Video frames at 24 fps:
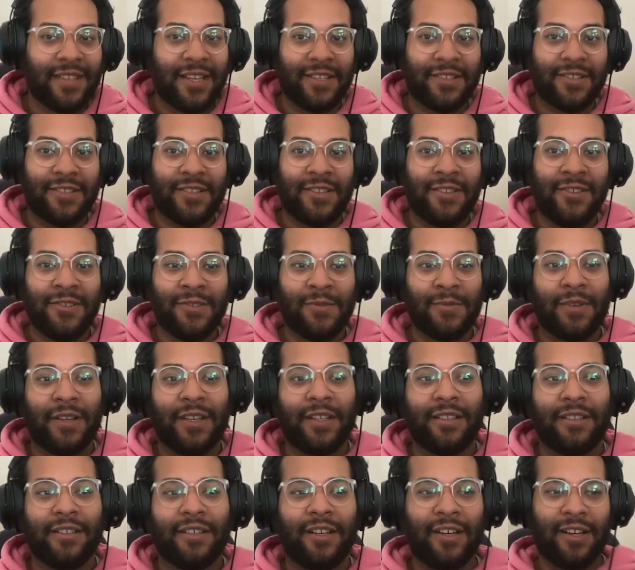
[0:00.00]
Excuse me.
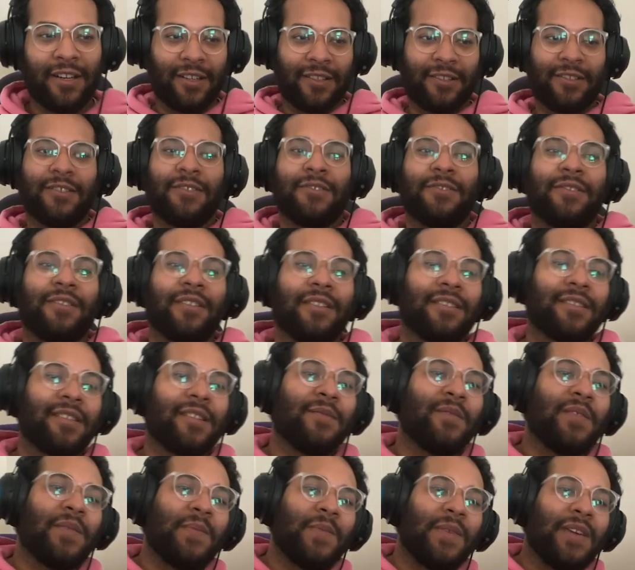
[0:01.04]
Oh, dude, that's gonna
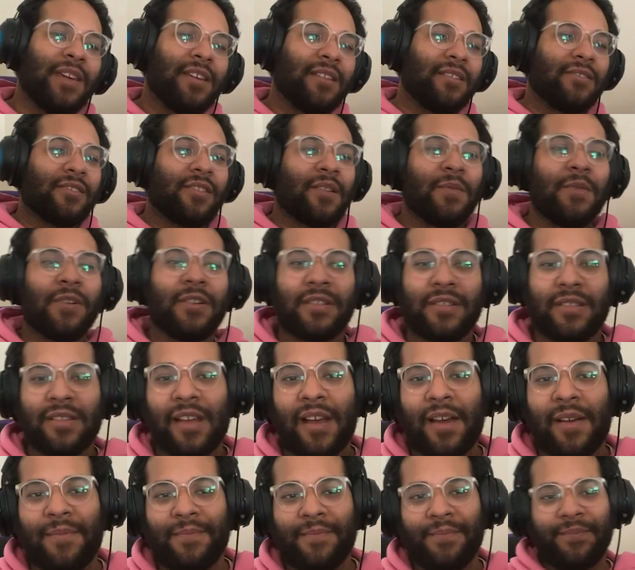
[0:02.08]
make me itch. Come on,
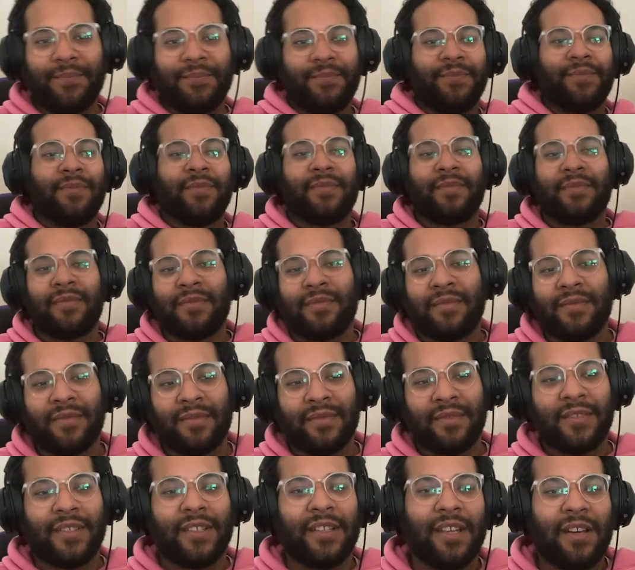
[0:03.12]
stop.
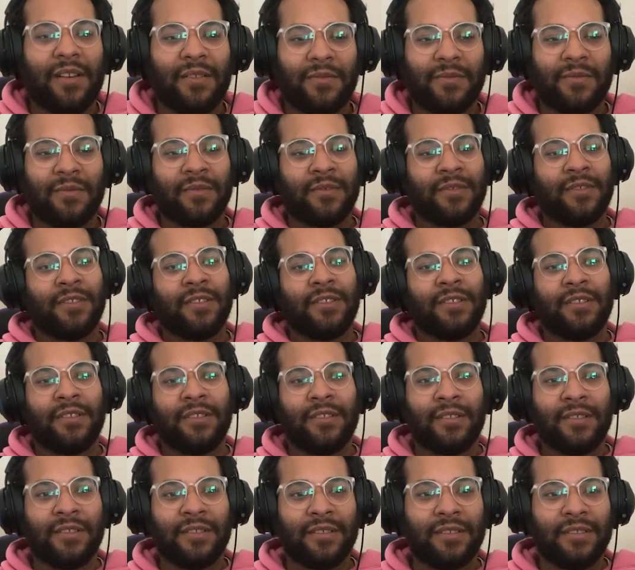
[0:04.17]
No.
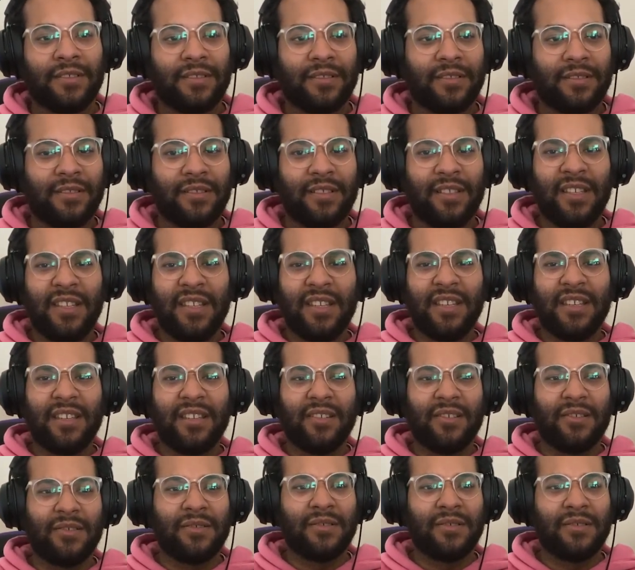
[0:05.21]
Ew.